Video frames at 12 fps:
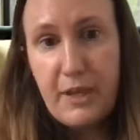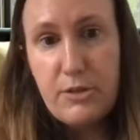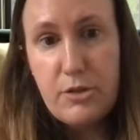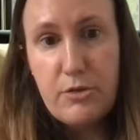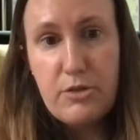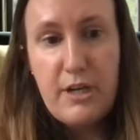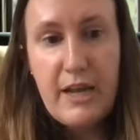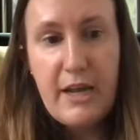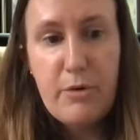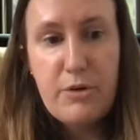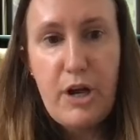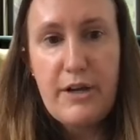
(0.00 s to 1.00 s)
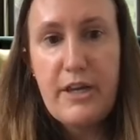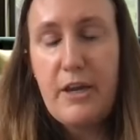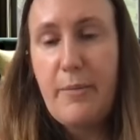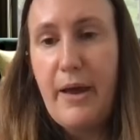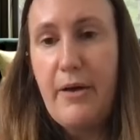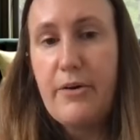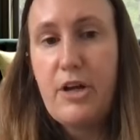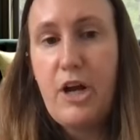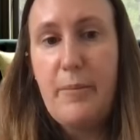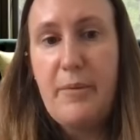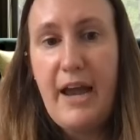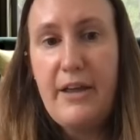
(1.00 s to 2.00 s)
And so today we're talking about
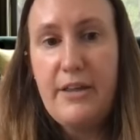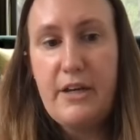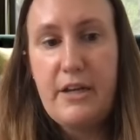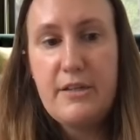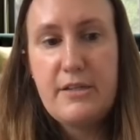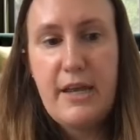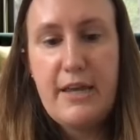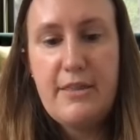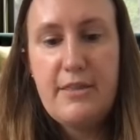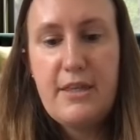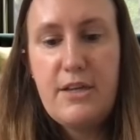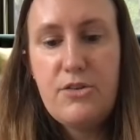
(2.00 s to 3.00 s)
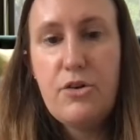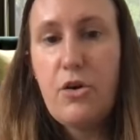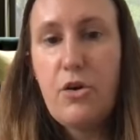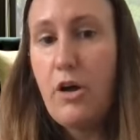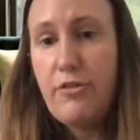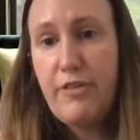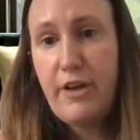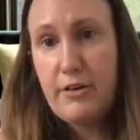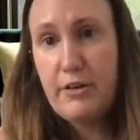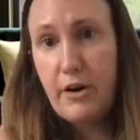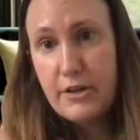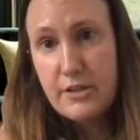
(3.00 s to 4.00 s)
commonalities, and these are all found
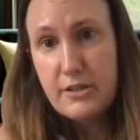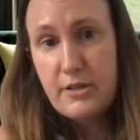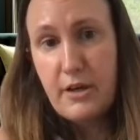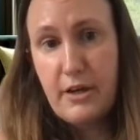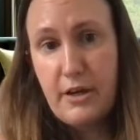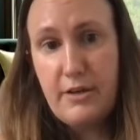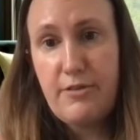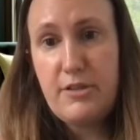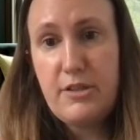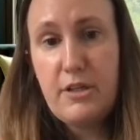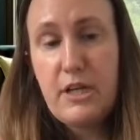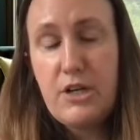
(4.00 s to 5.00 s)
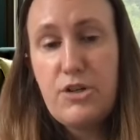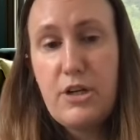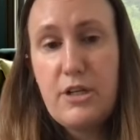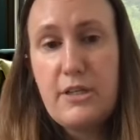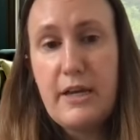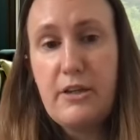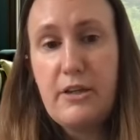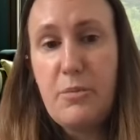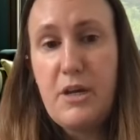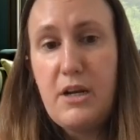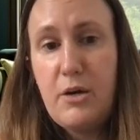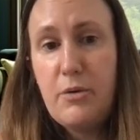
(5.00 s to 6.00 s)
in our facilitation
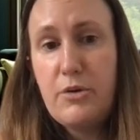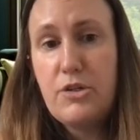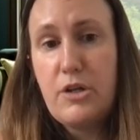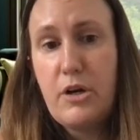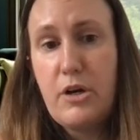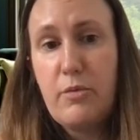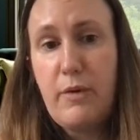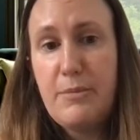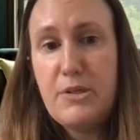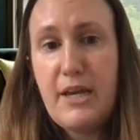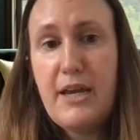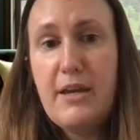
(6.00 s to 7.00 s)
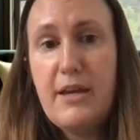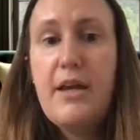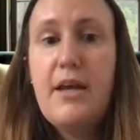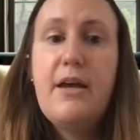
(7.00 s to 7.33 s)
encyclopedia, which is on our website.